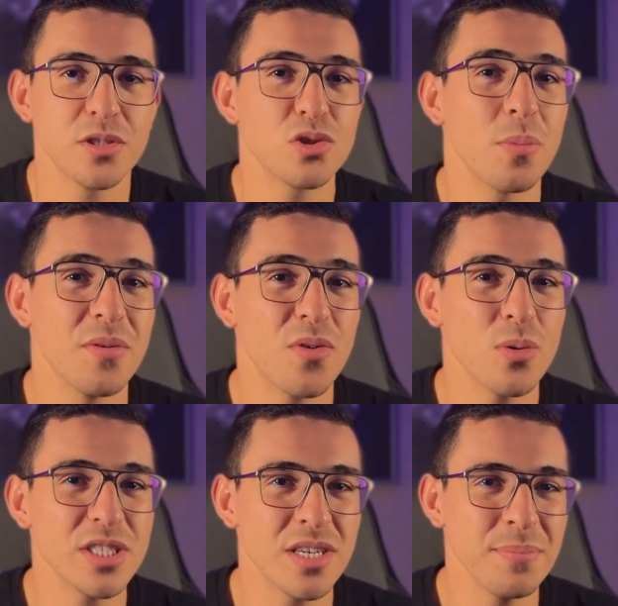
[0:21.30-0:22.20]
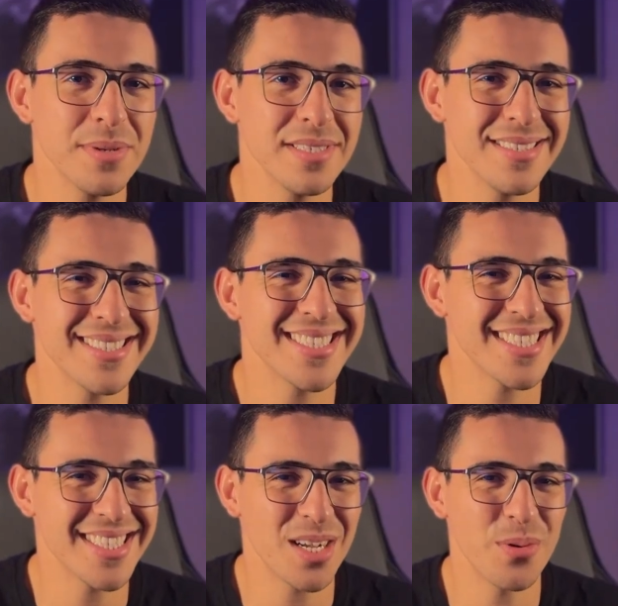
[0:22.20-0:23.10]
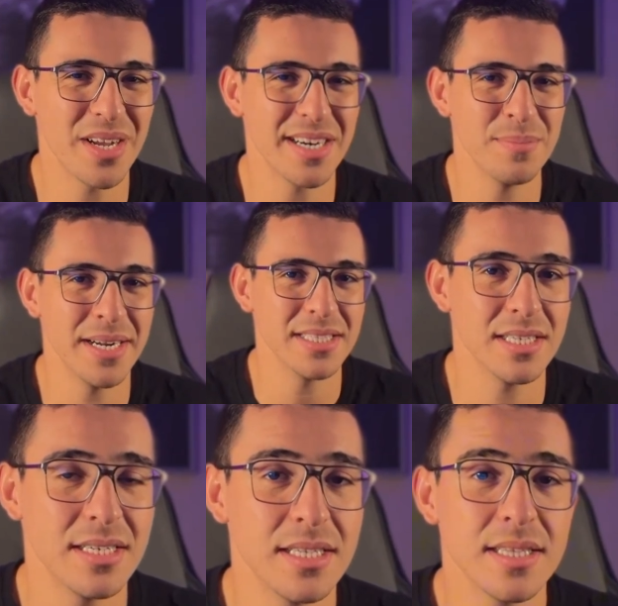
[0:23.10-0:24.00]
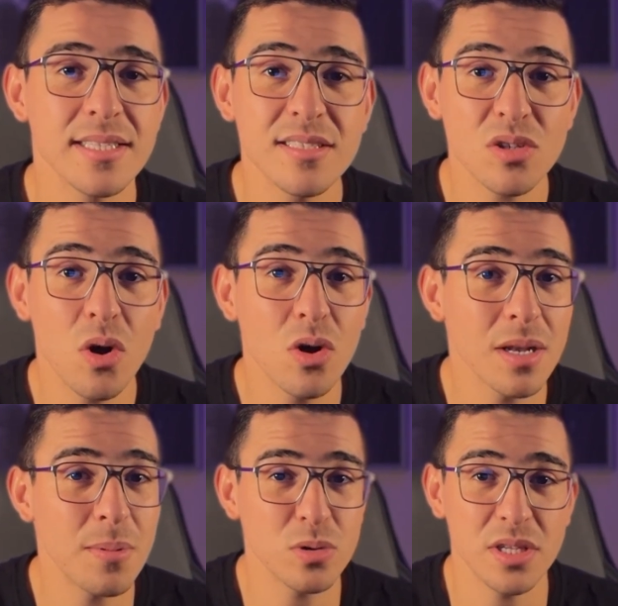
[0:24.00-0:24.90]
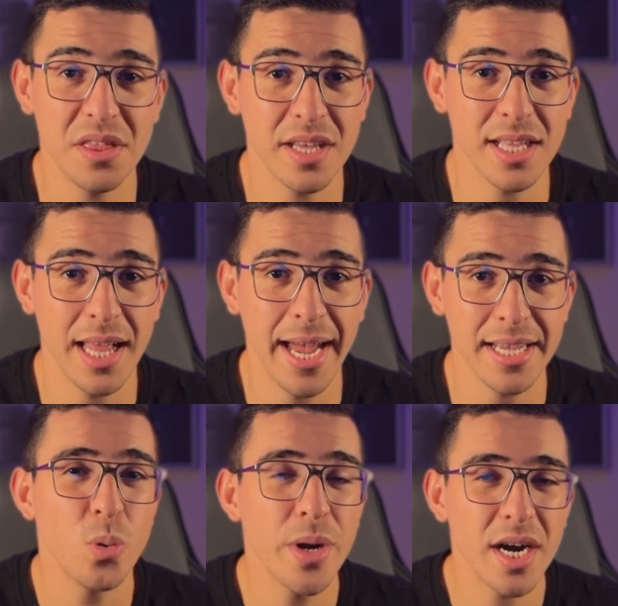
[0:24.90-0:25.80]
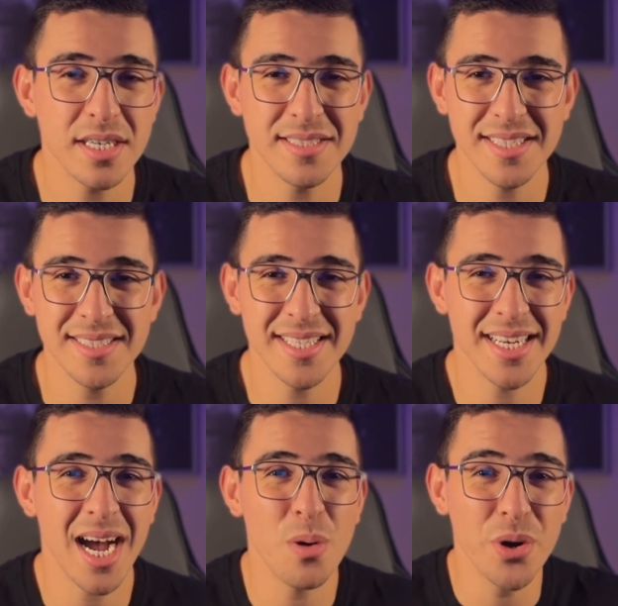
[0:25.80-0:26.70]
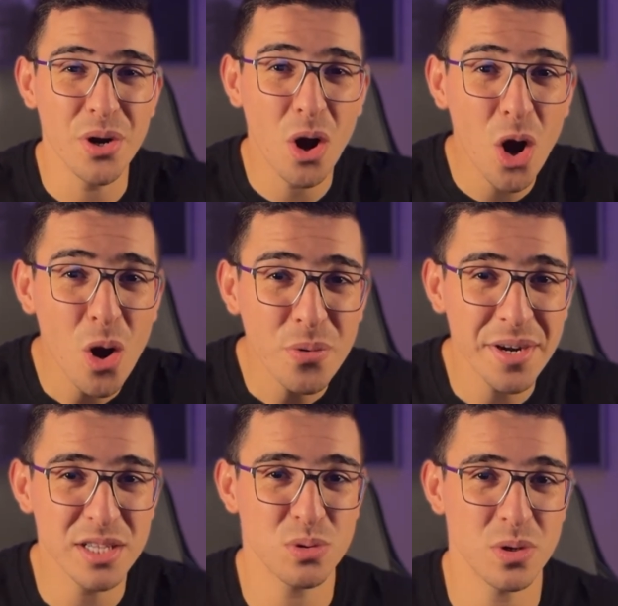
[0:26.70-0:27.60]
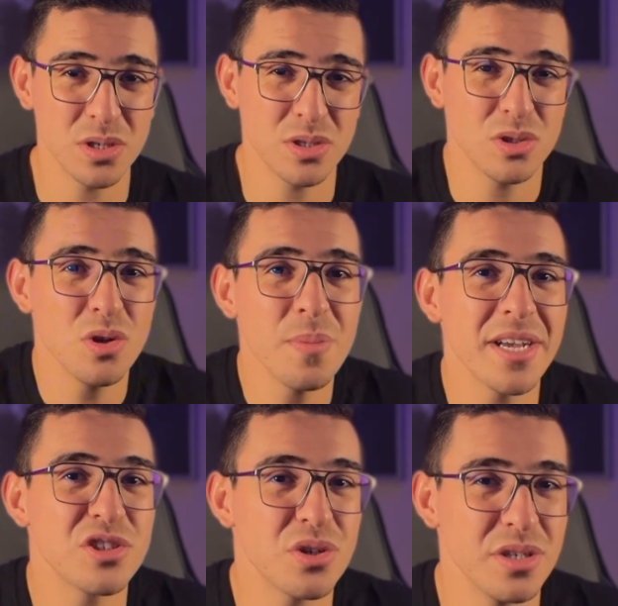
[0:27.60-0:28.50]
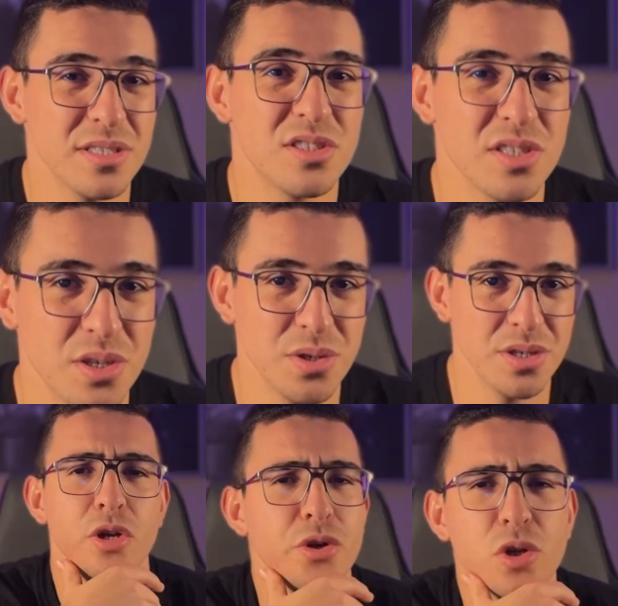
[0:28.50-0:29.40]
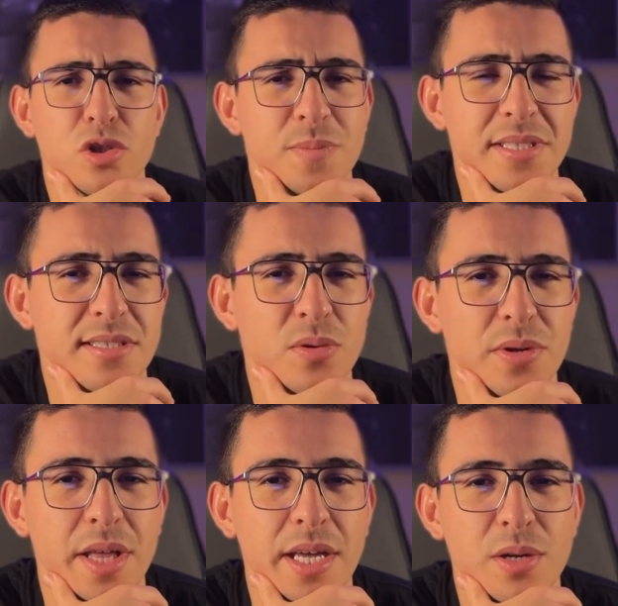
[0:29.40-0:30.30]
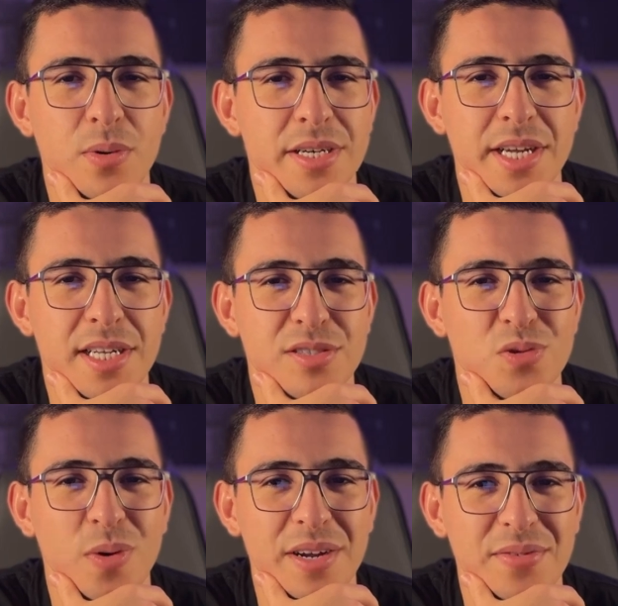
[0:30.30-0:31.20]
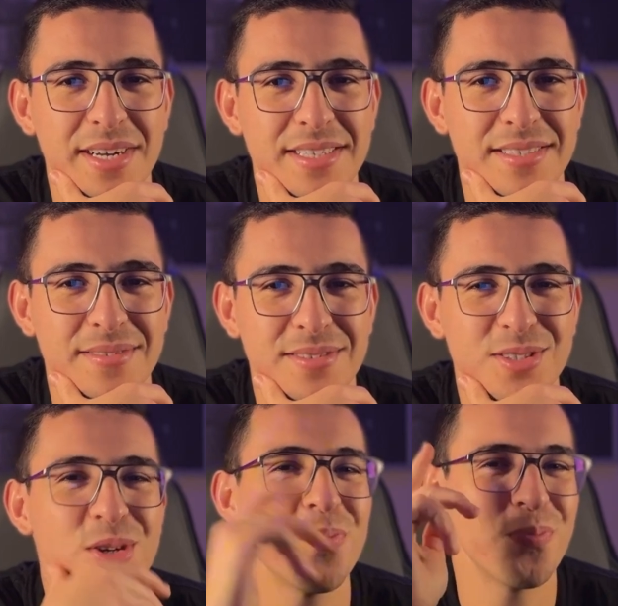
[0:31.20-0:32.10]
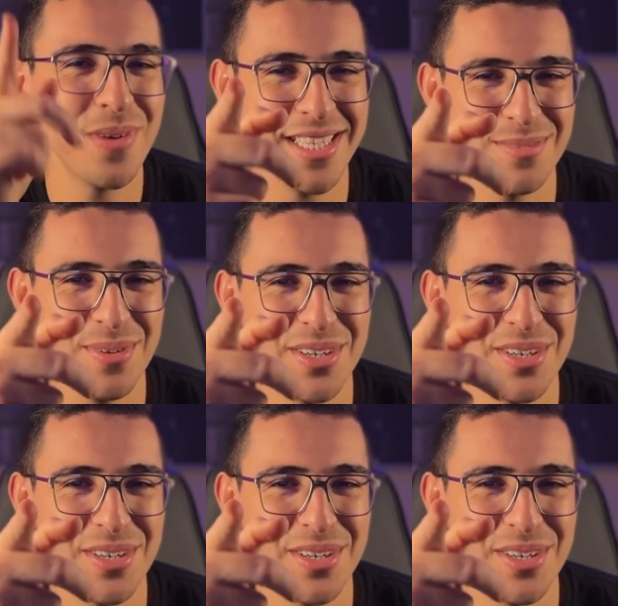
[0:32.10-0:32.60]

So before we jump in, just a quick reminder. This is all about ethical hacking. We are testing our own network to make sure it's secure, not messing with anyone else's Wi-Fi. So please be